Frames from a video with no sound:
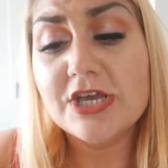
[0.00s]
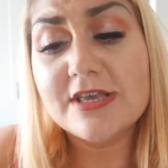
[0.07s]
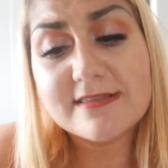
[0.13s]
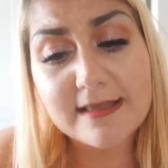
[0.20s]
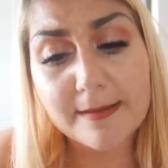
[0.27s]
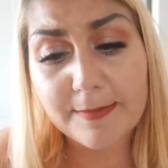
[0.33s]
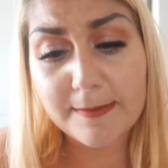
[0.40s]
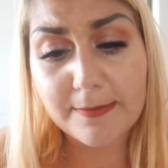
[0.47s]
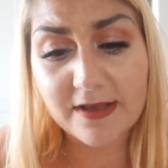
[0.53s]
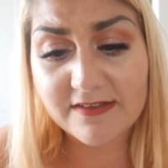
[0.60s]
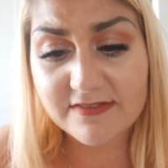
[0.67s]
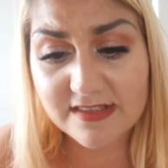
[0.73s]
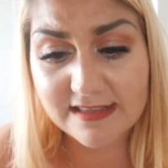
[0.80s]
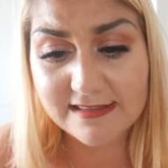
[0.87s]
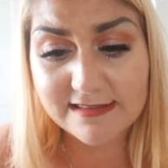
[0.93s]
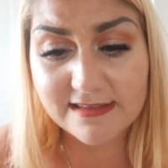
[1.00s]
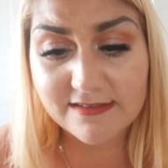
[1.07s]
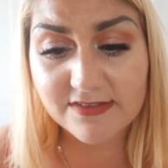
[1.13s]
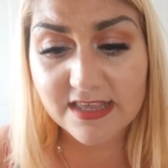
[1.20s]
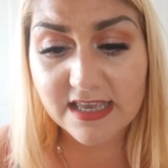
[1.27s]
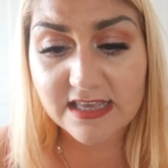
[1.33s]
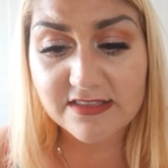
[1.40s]
Some people have sensitive
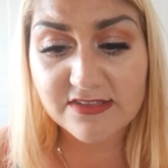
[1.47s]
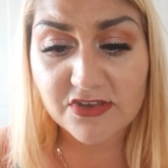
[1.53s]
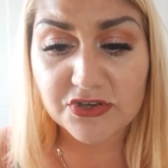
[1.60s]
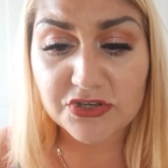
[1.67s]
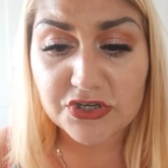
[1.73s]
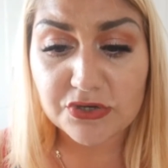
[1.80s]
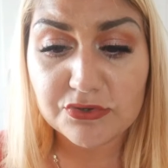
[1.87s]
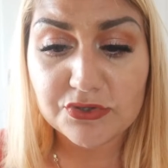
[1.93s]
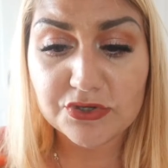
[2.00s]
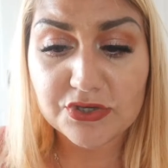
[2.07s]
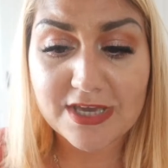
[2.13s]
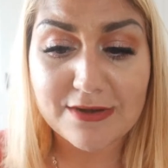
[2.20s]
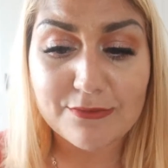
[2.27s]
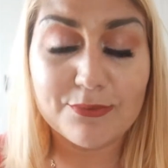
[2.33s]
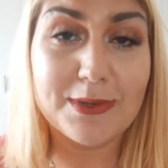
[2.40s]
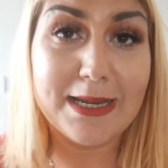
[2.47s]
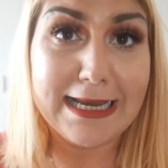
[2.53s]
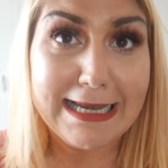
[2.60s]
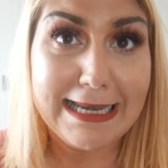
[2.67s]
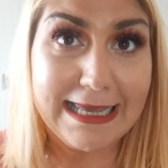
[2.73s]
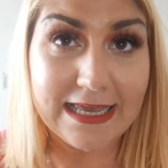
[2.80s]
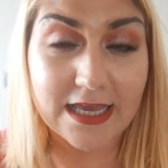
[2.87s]
skin, so you you can
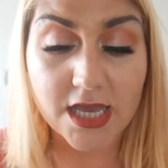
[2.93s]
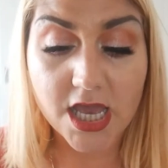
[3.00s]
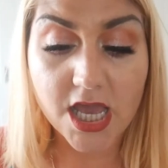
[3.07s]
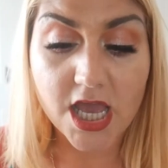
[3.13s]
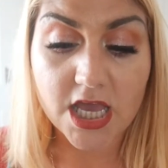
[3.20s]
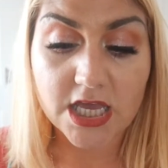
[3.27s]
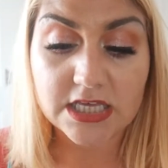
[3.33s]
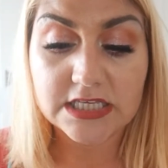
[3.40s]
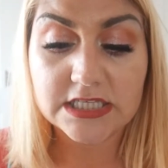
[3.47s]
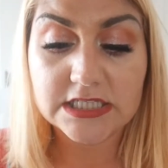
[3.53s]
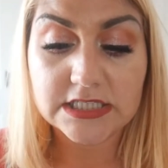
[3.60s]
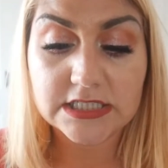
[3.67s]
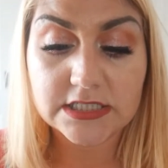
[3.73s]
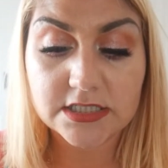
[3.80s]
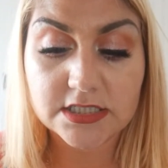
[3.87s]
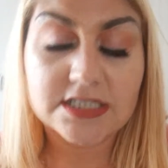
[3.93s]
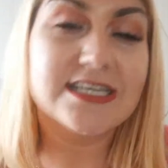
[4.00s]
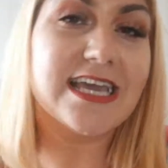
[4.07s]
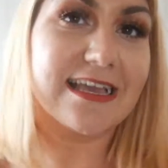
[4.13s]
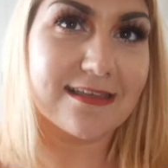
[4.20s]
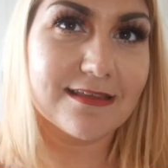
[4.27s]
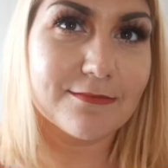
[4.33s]
really
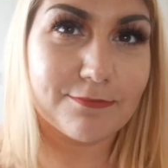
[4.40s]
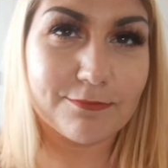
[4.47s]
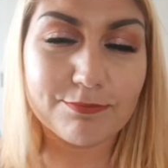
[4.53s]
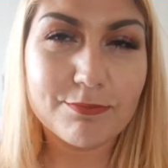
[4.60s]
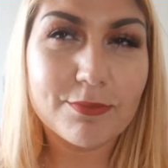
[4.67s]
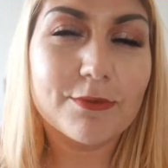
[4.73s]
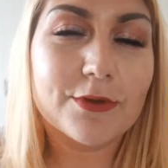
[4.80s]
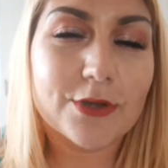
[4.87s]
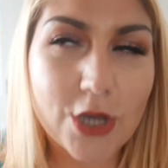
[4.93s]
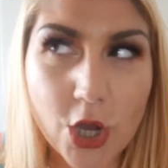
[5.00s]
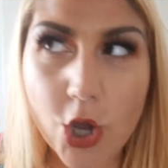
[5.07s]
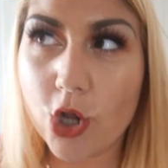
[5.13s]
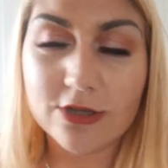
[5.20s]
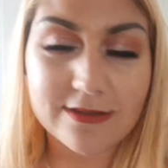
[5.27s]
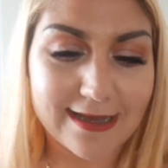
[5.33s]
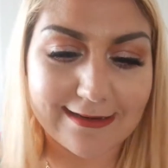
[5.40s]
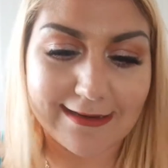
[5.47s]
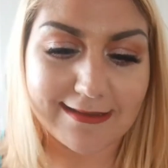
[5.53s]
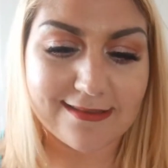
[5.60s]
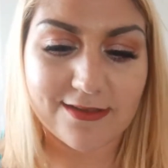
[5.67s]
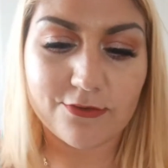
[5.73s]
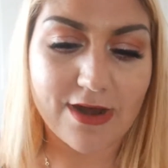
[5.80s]
get hold that
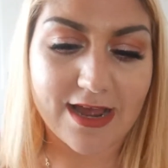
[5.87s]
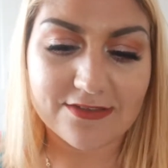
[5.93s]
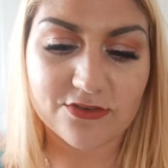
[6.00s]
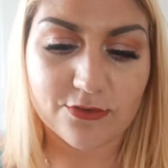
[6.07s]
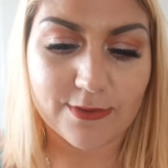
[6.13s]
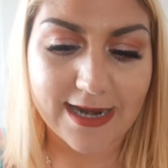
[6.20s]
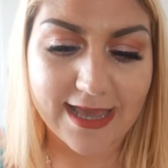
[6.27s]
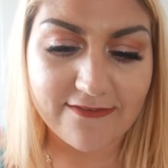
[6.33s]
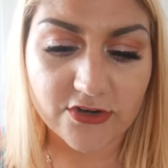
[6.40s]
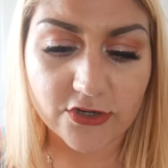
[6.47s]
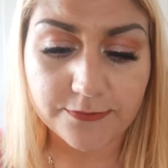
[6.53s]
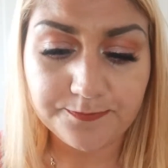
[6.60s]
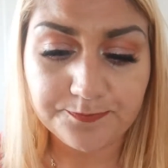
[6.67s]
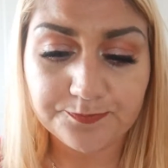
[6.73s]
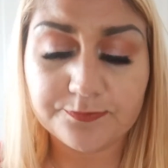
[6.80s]
as a grant or whatever.